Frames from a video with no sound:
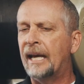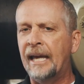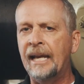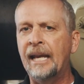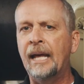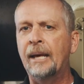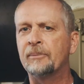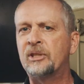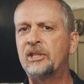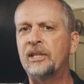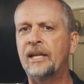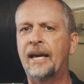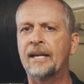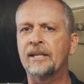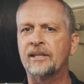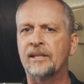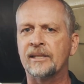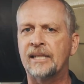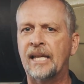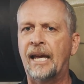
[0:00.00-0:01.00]
and
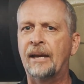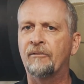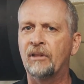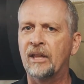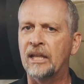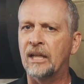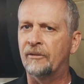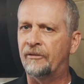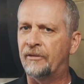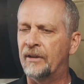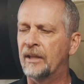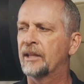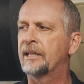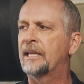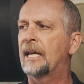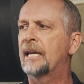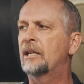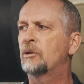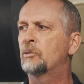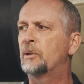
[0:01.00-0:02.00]
MCS is heavily
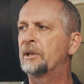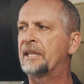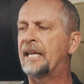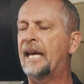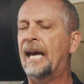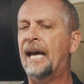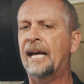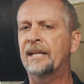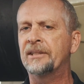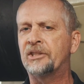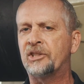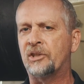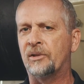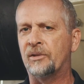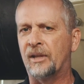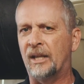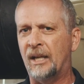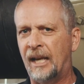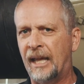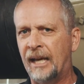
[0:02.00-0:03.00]
affiliated with guys, so
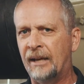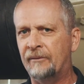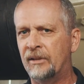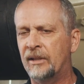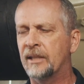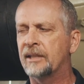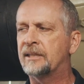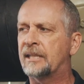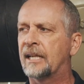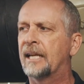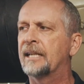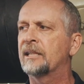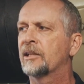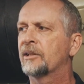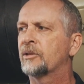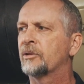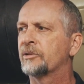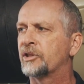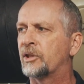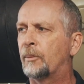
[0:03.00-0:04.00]
the level of
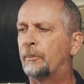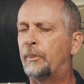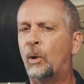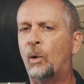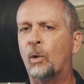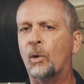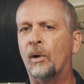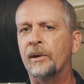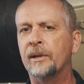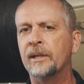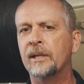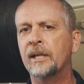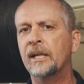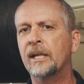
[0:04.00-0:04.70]
technical support